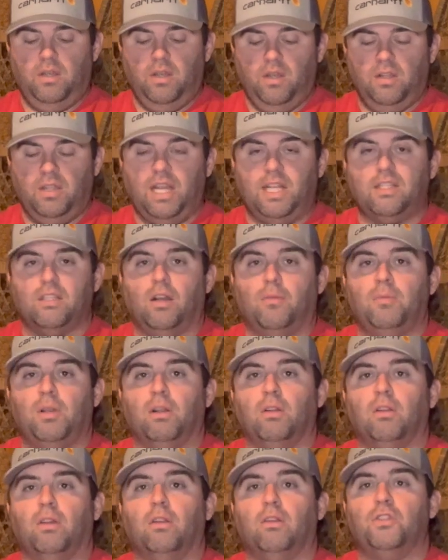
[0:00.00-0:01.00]
That's up near
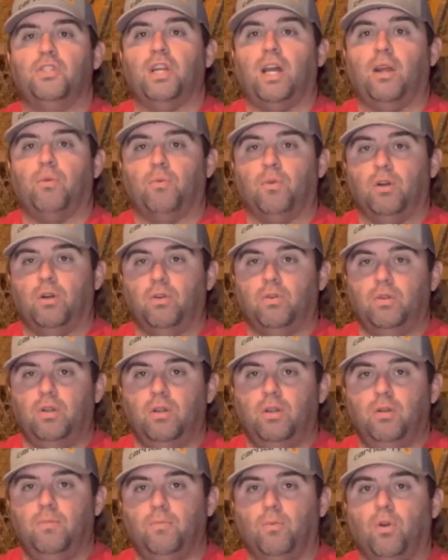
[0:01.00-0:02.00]
Little John Road,
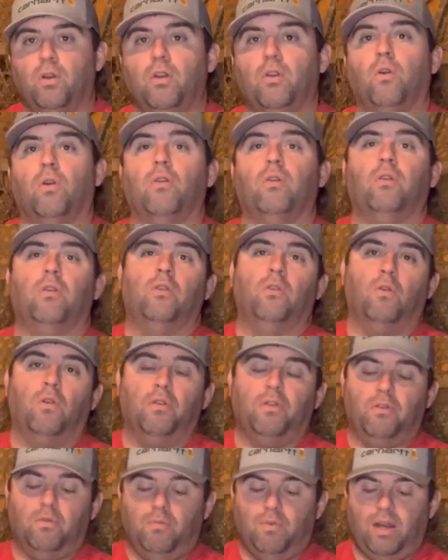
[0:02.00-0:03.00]
more
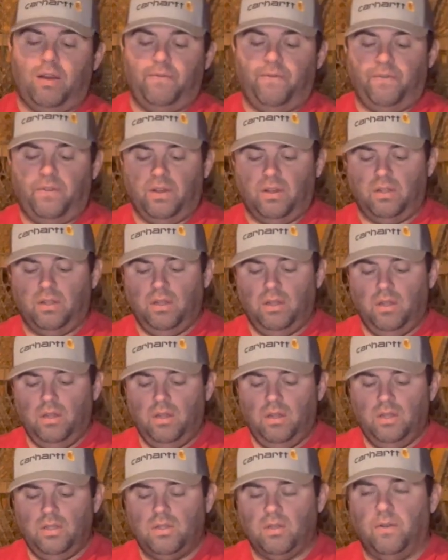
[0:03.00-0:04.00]
northern Redfield.
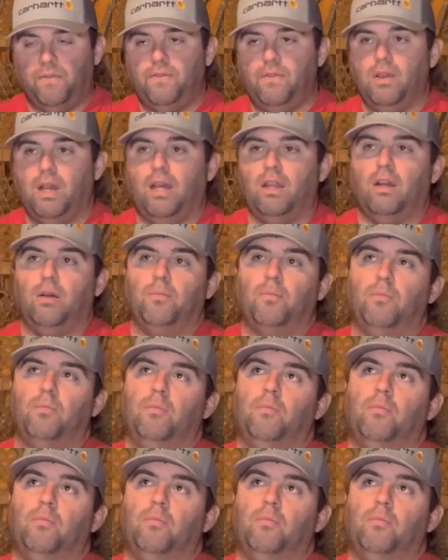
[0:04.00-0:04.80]
So if you head up